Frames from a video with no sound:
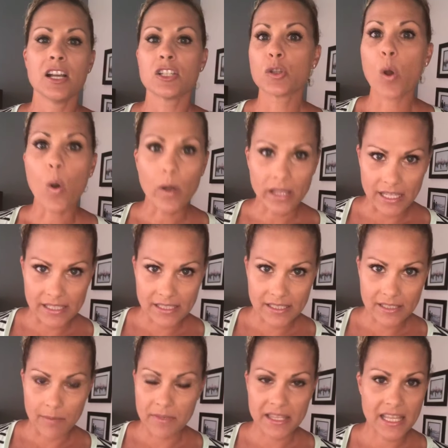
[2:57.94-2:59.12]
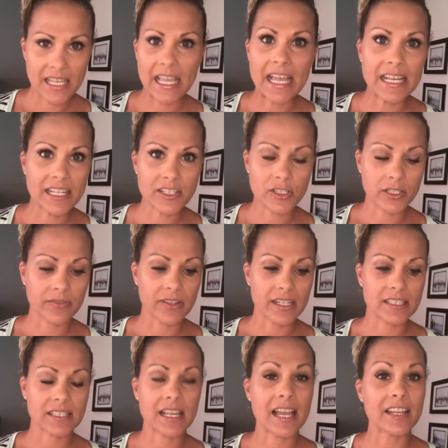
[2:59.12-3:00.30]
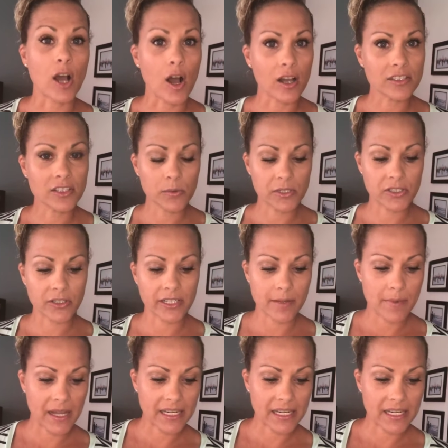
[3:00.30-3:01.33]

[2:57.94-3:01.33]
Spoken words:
toilets. I mean, think any surface. And also what's great about